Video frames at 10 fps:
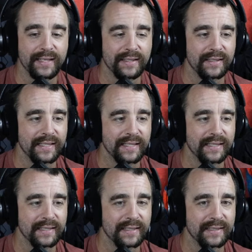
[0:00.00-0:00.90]
the
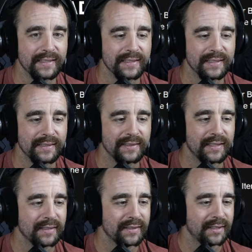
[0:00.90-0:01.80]

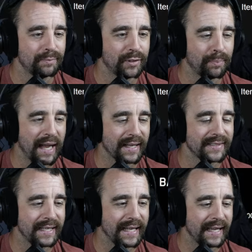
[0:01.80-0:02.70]
packs they
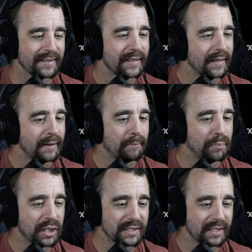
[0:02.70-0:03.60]
had,
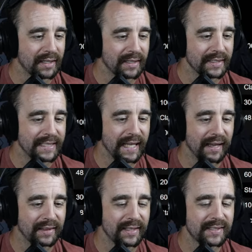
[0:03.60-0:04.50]
but yeah,
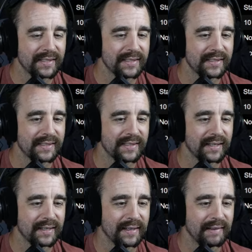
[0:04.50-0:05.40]
this is
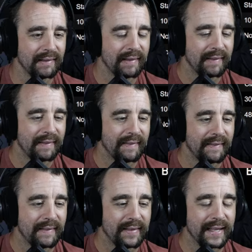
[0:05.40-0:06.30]

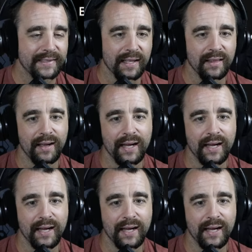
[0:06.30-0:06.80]
that's a lot of